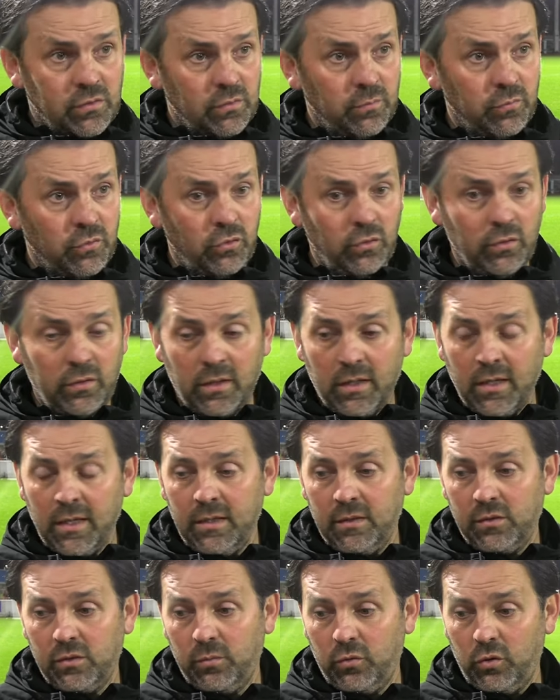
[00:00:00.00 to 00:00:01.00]
Some good
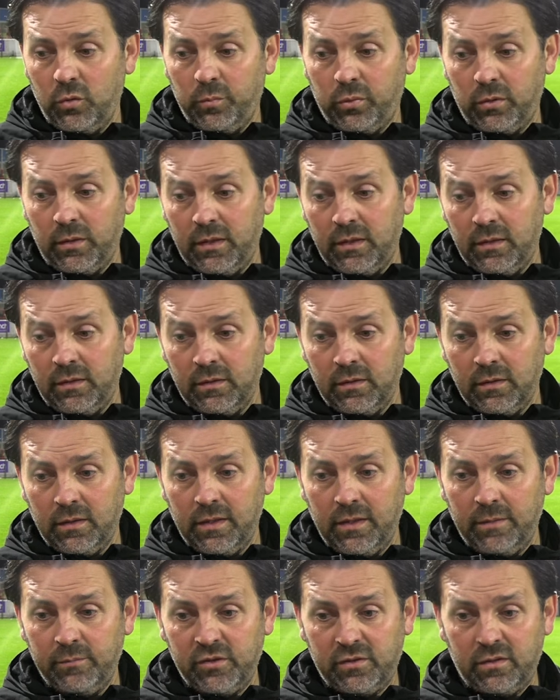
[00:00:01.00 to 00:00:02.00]
play.
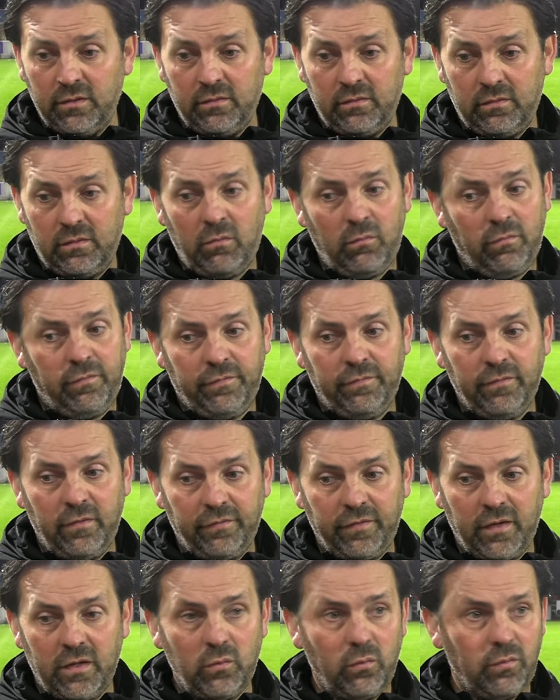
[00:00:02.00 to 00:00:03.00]
Just the
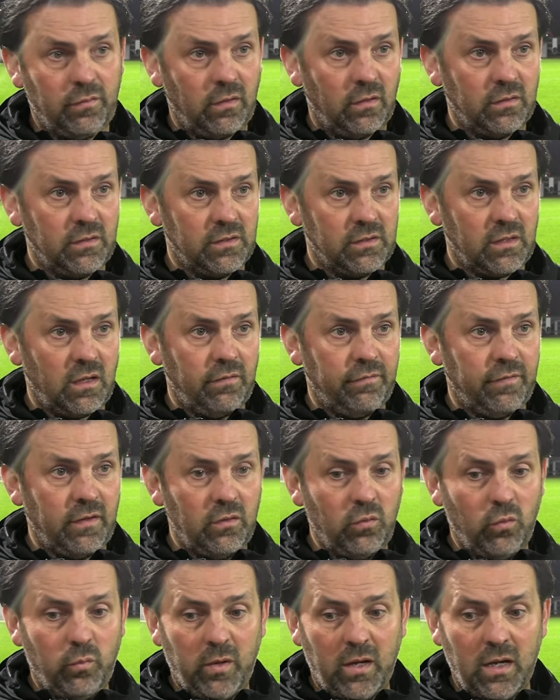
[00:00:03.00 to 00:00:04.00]
final third, just that
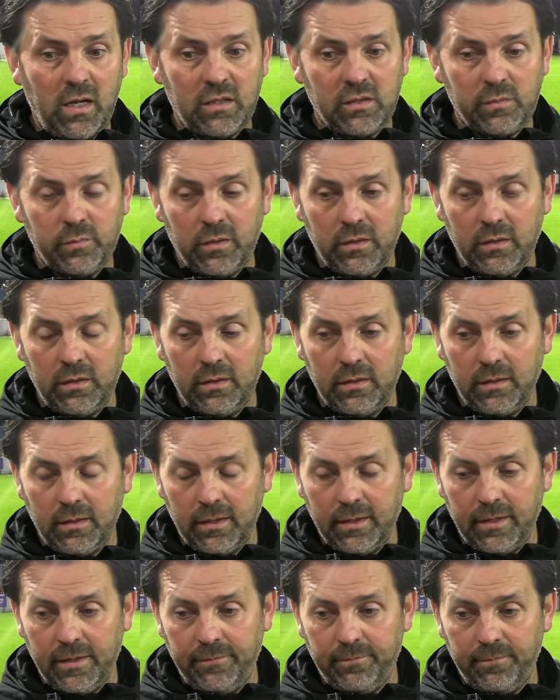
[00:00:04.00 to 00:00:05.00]
final pass, but.
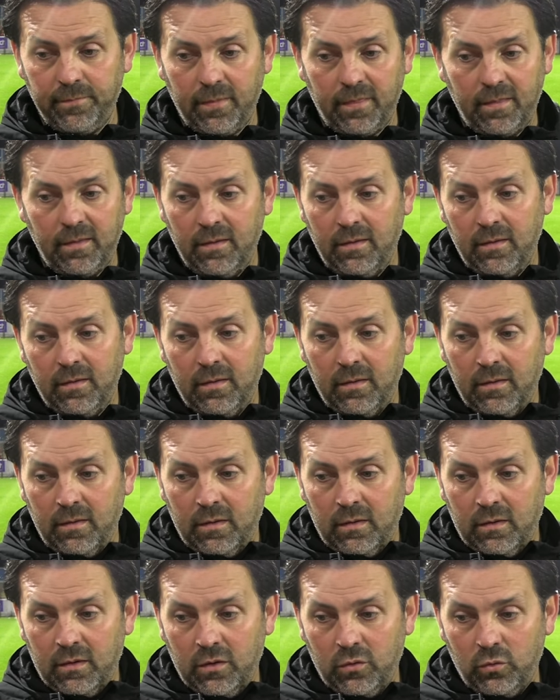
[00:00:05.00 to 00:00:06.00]

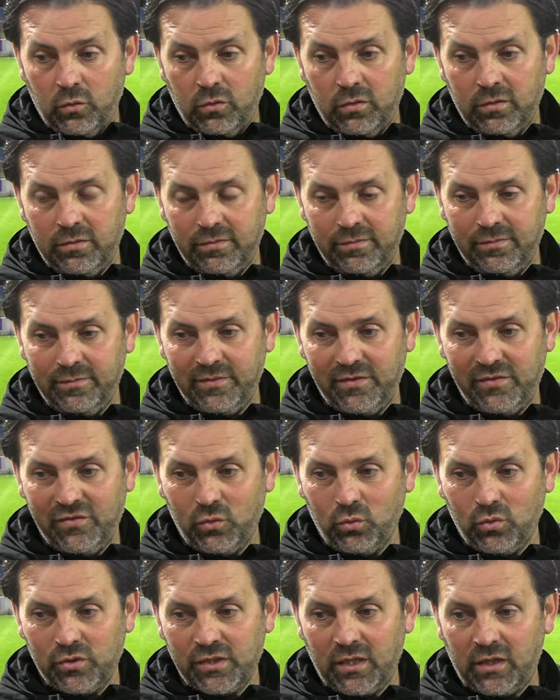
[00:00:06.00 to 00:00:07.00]
You know, you
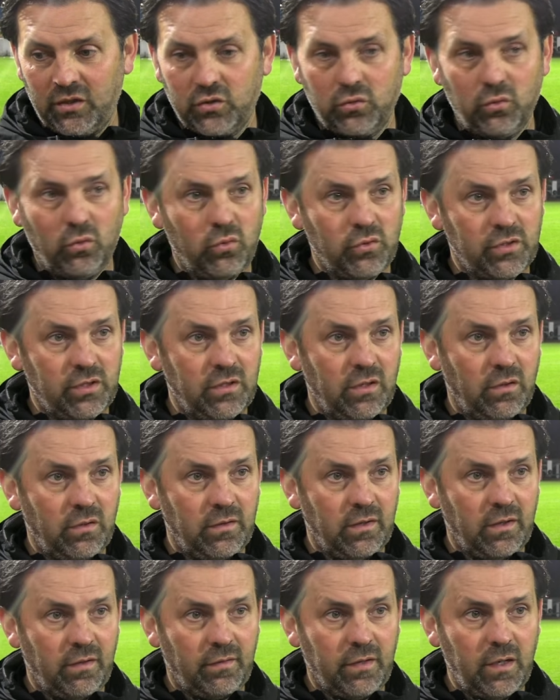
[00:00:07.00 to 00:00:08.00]
score 6 goals and you
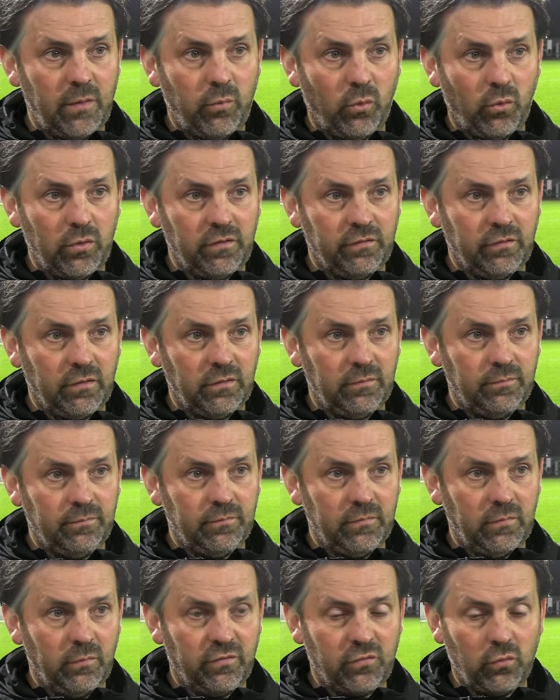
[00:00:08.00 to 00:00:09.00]
get 3 points for it.
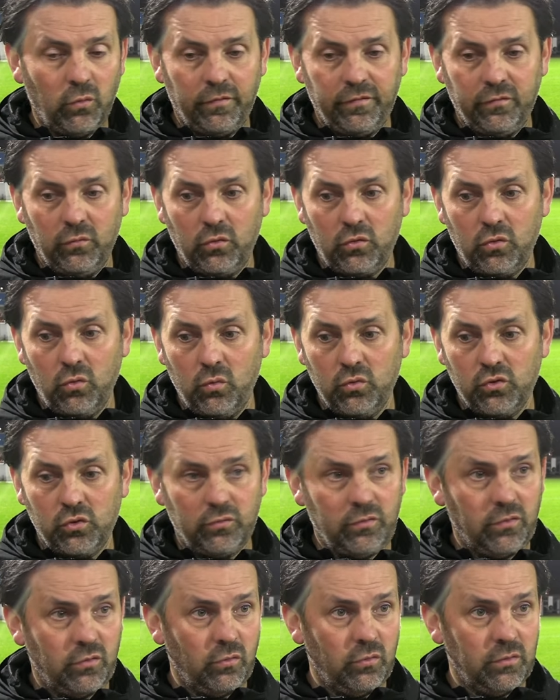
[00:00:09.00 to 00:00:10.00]
We've scored 4 goals
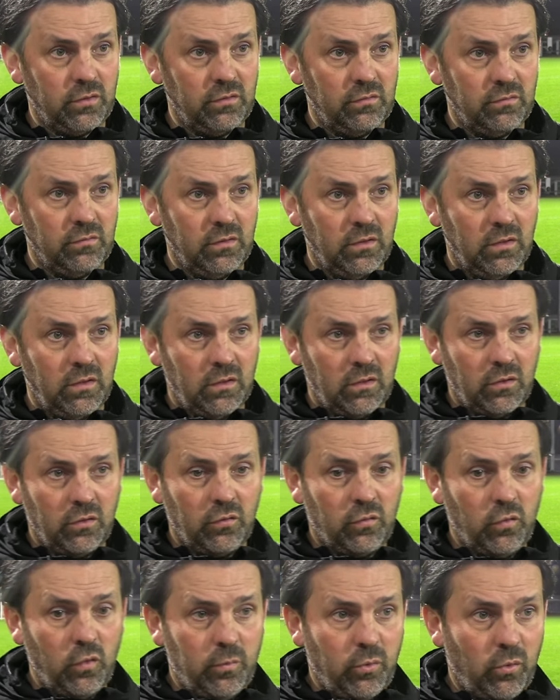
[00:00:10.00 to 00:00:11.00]
on the road and
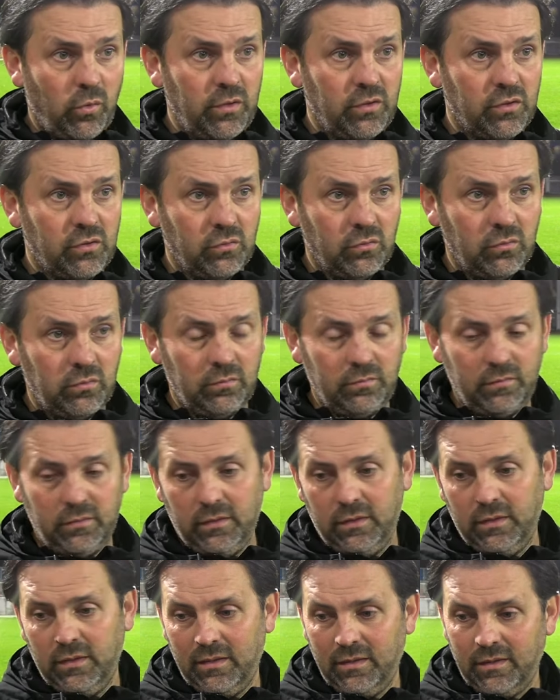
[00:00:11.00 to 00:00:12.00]
got 2 points, so
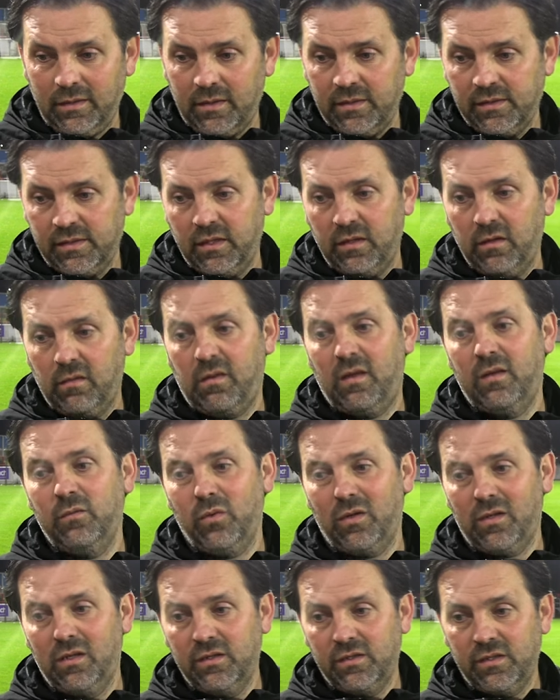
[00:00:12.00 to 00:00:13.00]
I can see anything
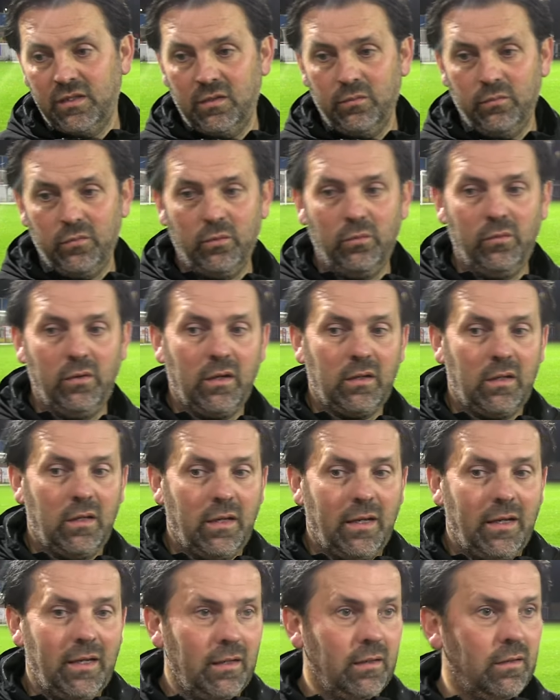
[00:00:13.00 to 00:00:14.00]
we're conceding, but we're
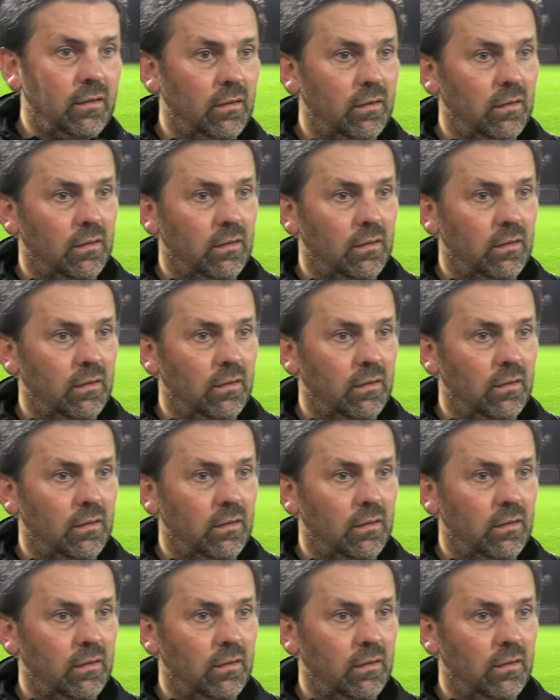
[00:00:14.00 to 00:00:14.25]
creating